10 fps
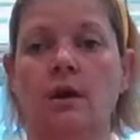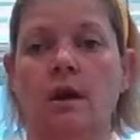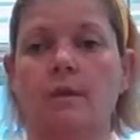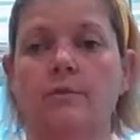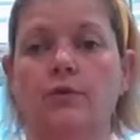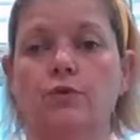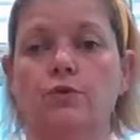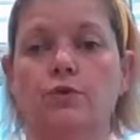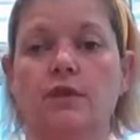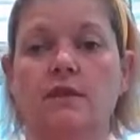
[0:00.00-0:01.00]
and those
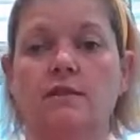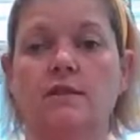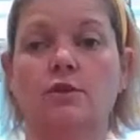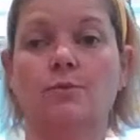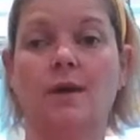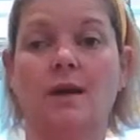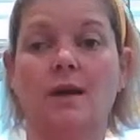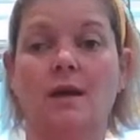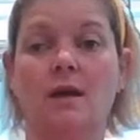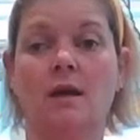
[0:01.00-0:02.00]
are things that you
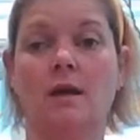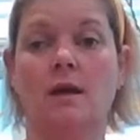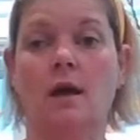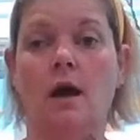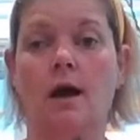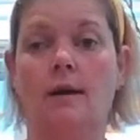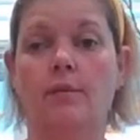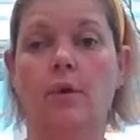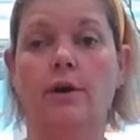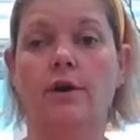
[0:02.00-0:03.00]
make
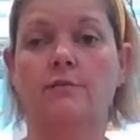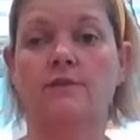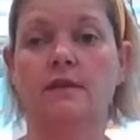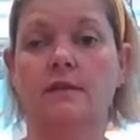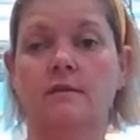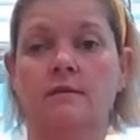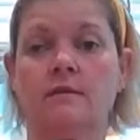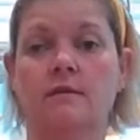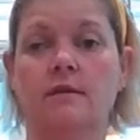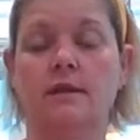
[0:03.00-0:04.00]
quite often,
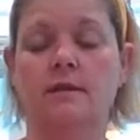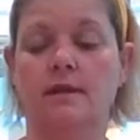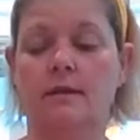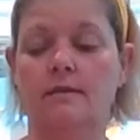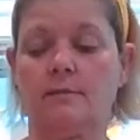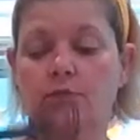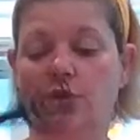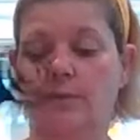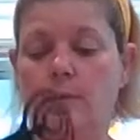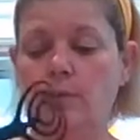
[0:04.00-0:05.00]
then that's something
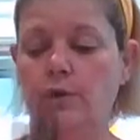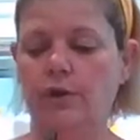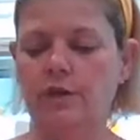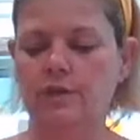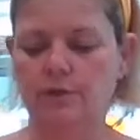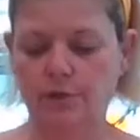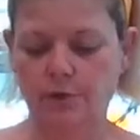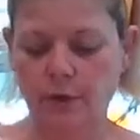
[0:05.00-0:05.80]
you might want to look into.